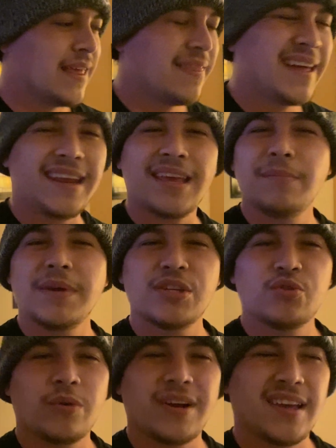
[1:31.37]
that
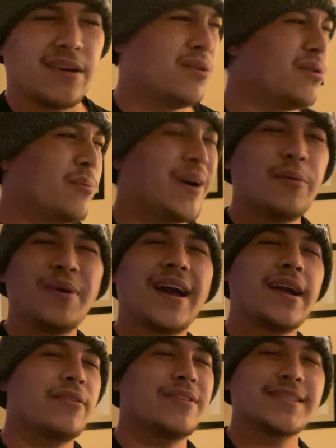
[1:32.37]
image where like, oh, why do we
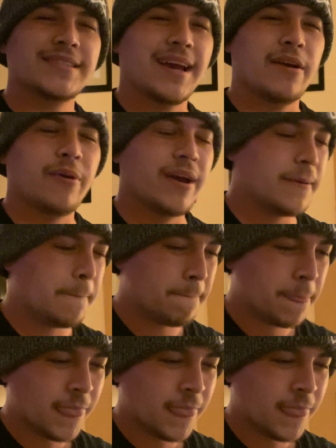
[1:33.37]
hire this guy, right?